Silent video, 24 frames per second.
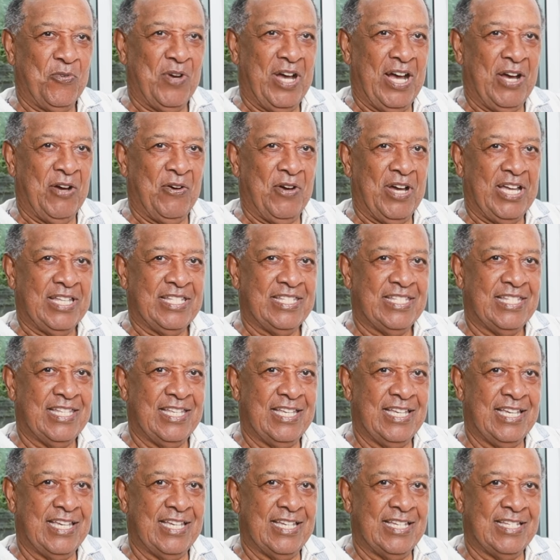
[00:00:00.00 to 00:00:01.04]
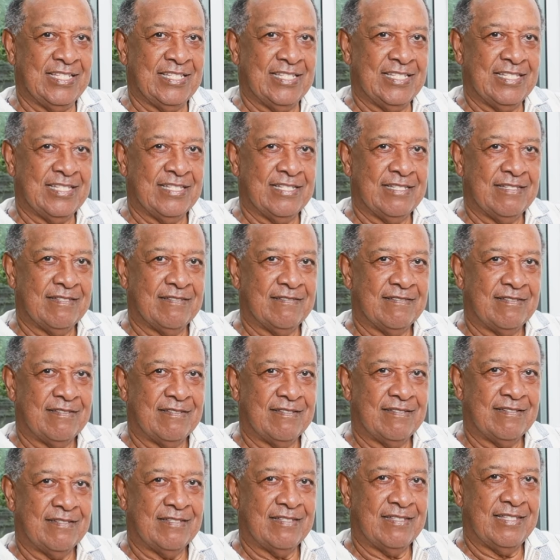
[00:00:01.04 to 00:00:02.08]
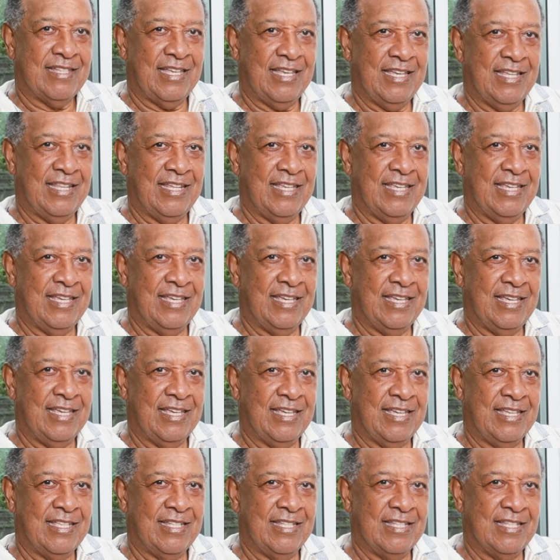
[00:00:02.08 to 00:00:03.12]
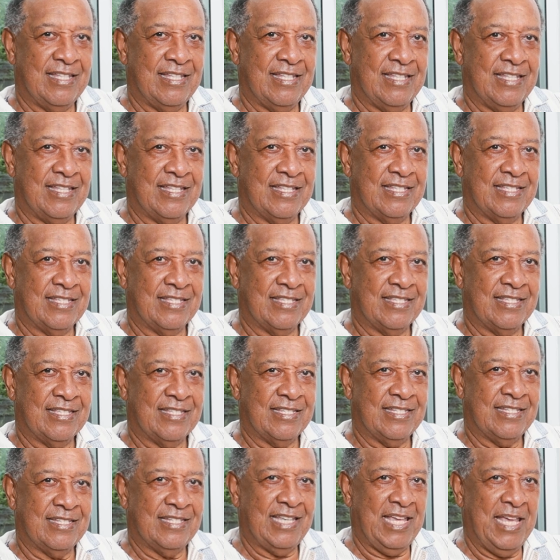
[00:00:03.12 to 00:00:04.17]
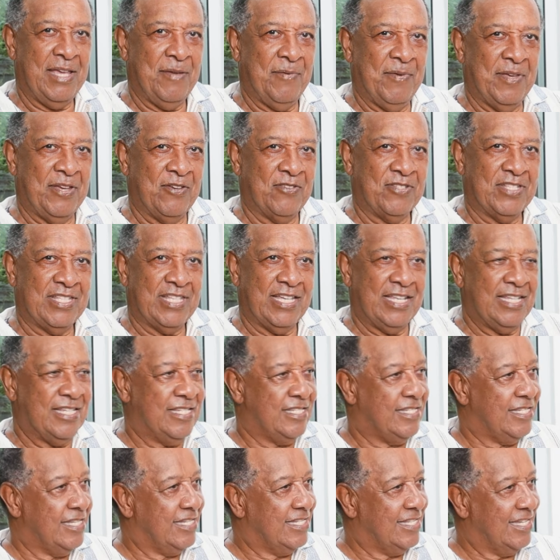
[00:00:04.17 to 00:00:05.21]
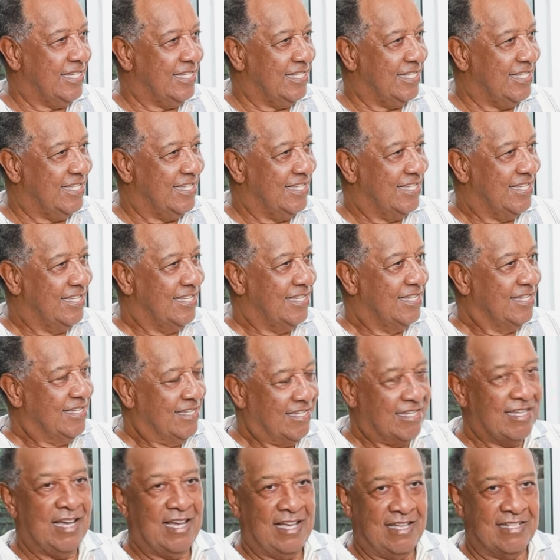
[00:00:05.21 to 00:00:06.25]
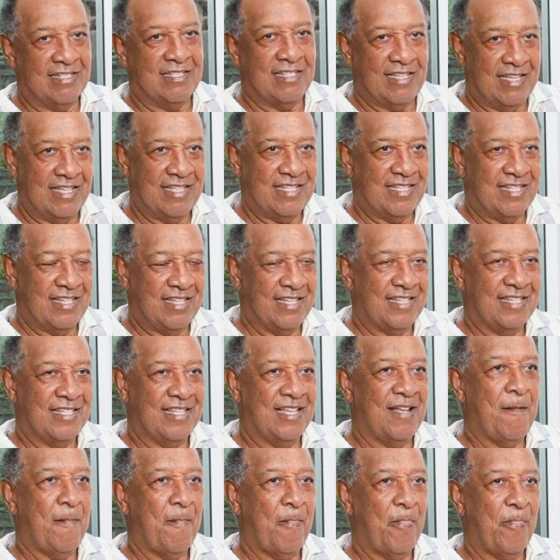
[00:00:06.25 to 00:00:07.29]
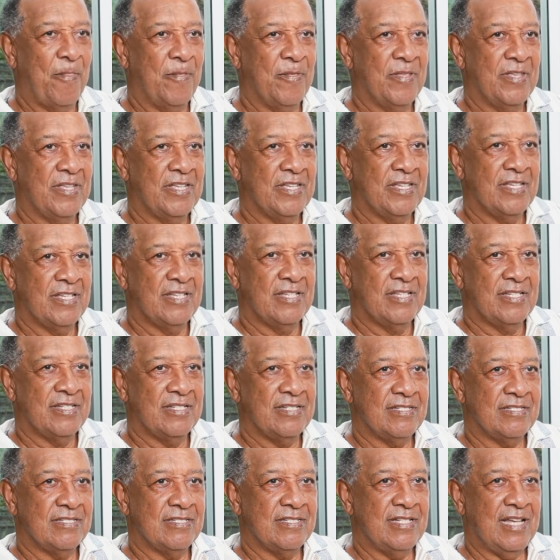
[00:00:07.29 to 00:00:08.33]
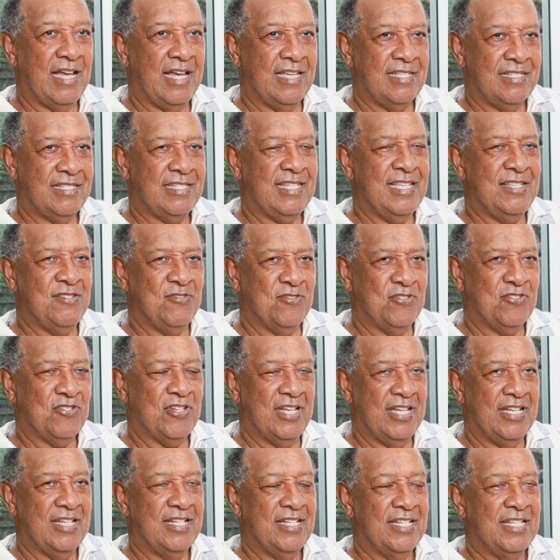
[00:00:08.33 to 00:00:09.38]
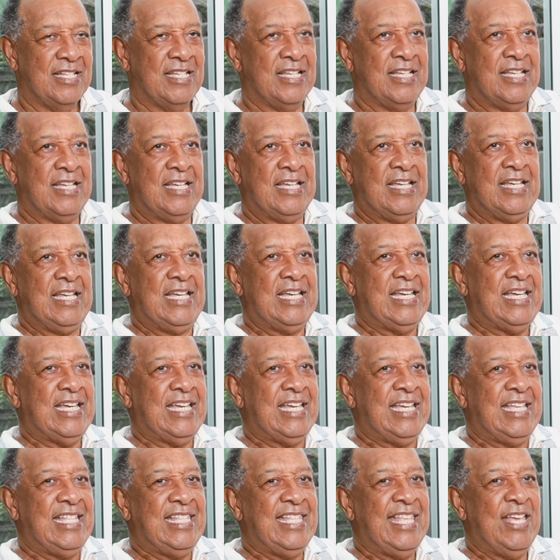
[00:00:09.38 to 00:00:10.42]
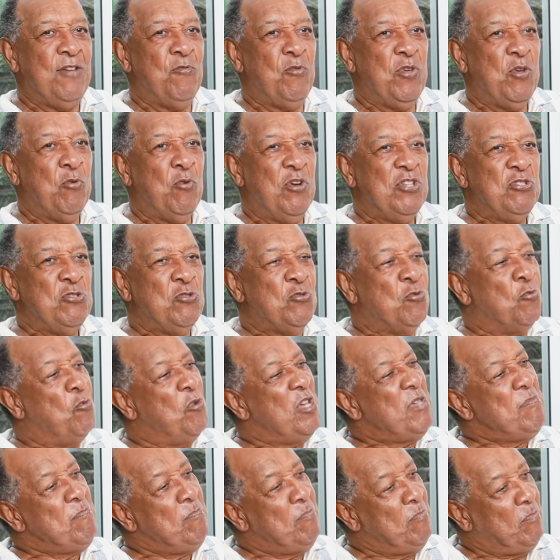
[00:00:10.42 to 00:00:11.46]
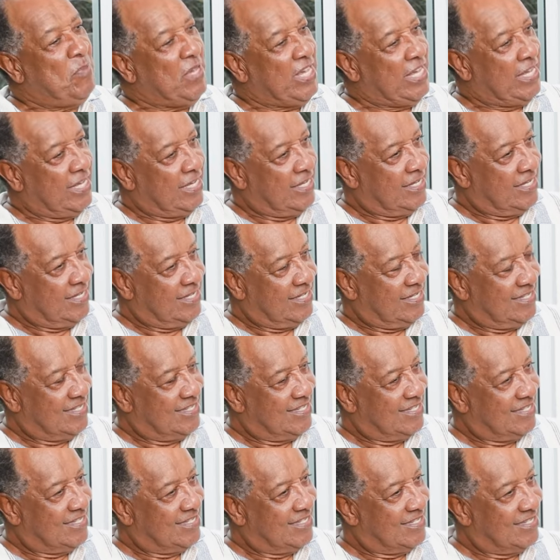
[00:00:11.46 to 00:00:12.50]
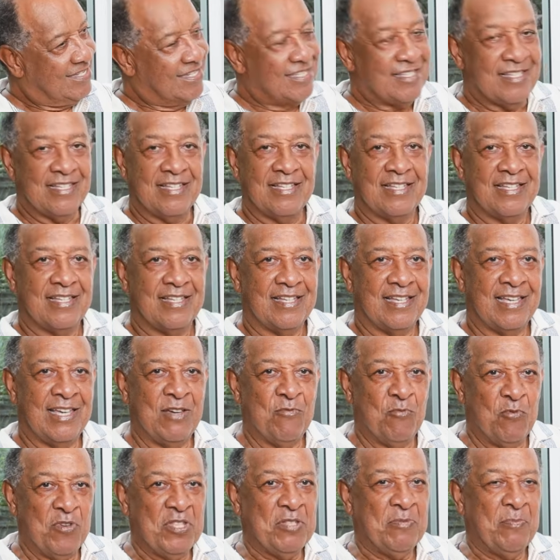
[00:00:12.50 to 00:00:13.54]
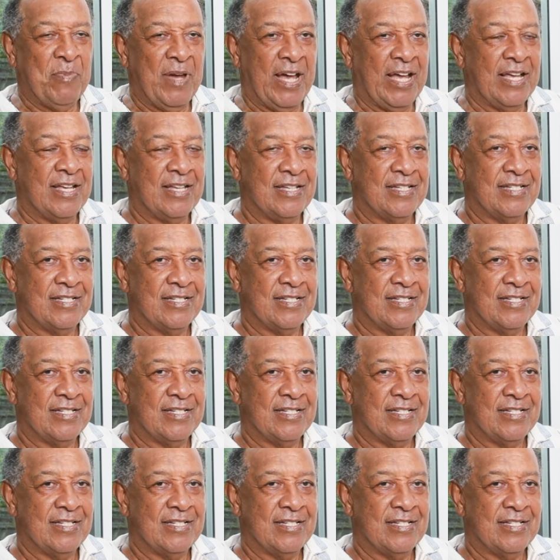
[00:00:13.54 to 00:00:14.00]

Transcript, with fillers: wow! I think it's thirty-seven or thirty-six. Oh, in your thirties. Yeah. Okay. Yeah, yeah. I think so. And then we went to Wimpy. Wimpy. in Whitman.